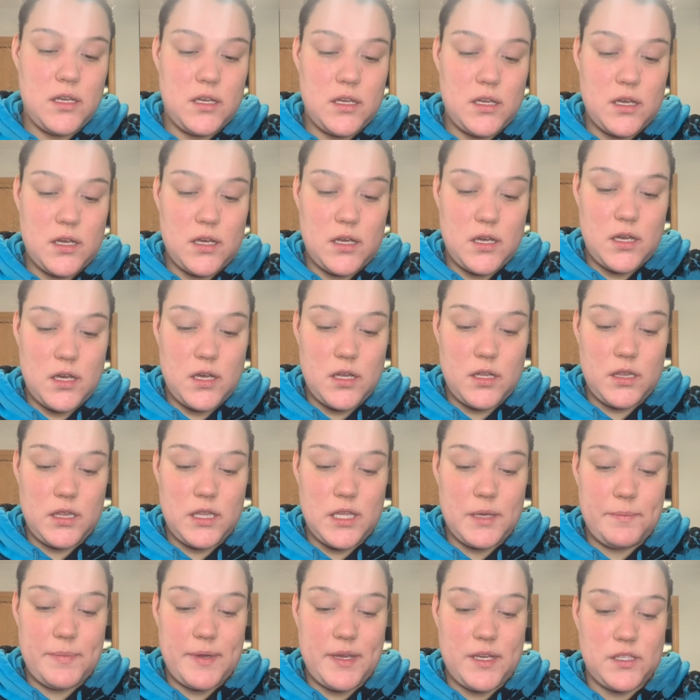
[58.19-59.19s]

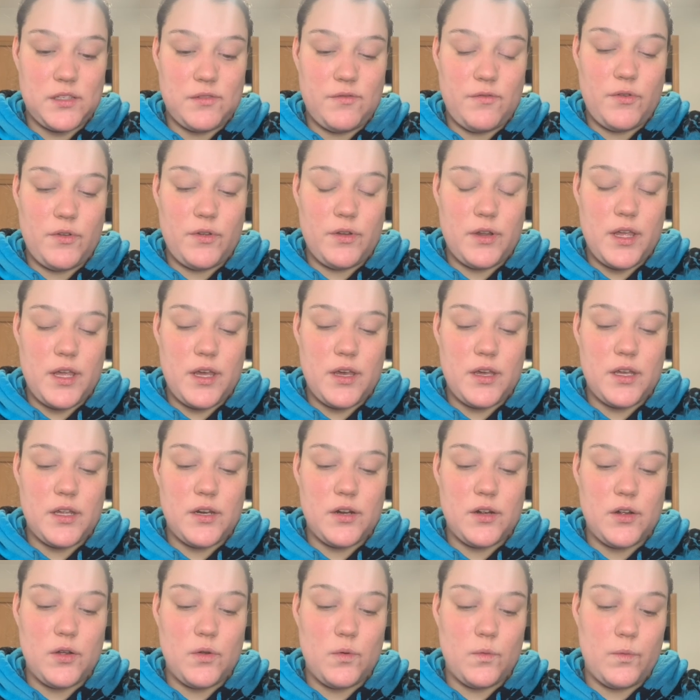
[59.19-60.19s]
lip
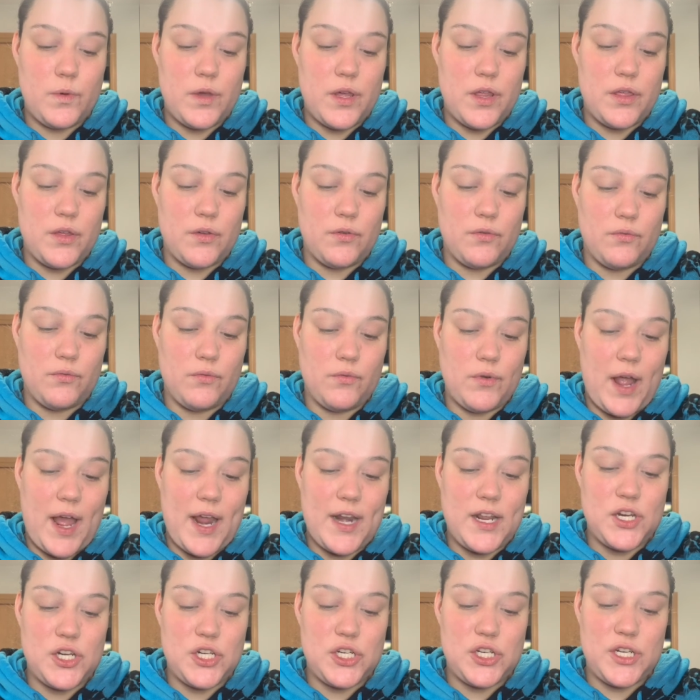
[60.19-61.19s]
exfoliator with
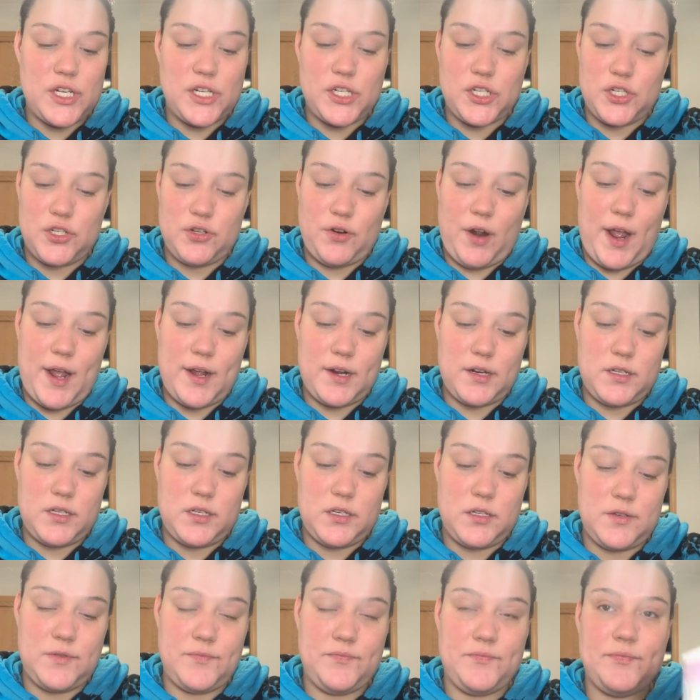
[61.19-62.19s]
radish extract.
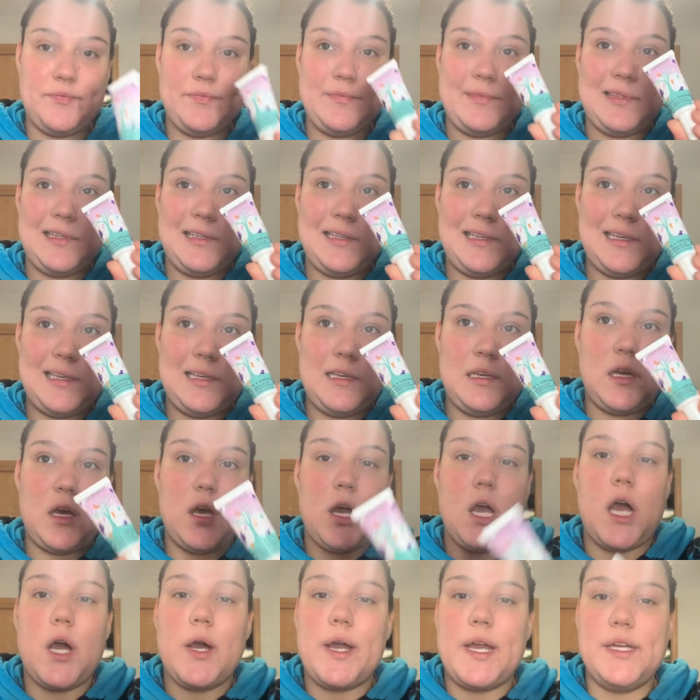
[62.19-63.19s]

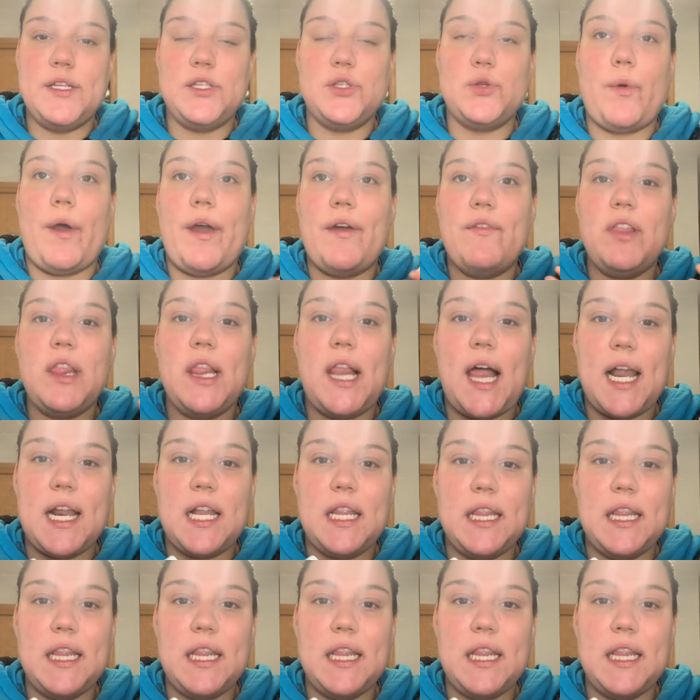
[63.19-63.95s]
Okay, so I have a lot